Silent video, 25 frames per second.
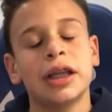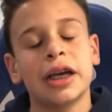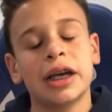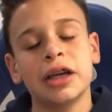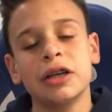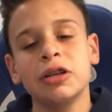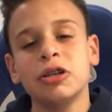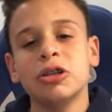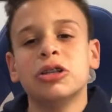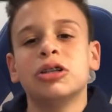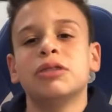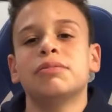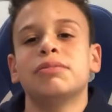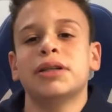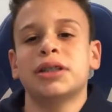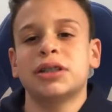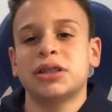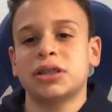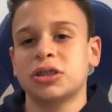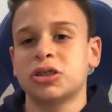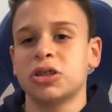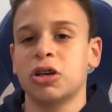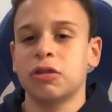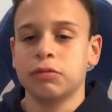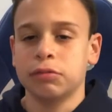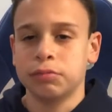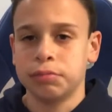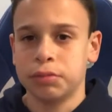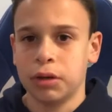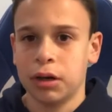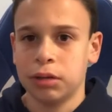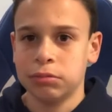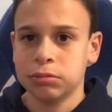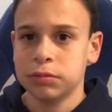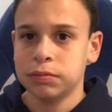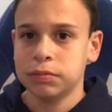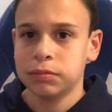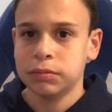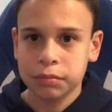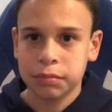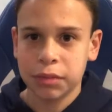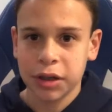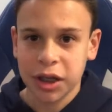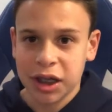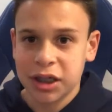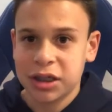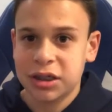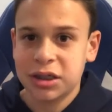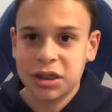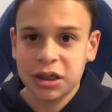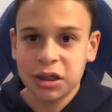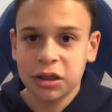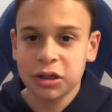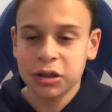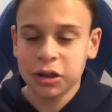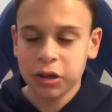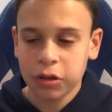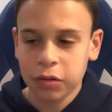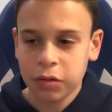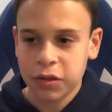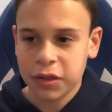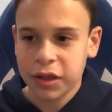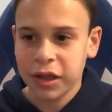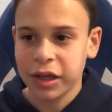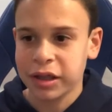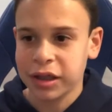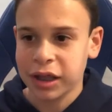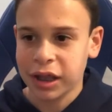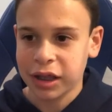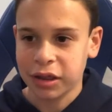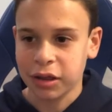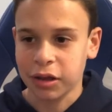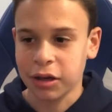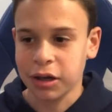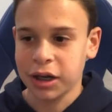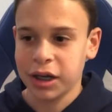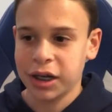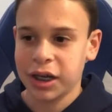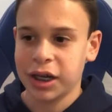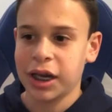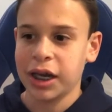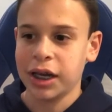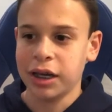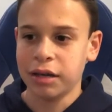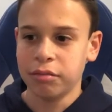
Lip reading: They could do their best to solve the problem. But I still don't think that they're going to get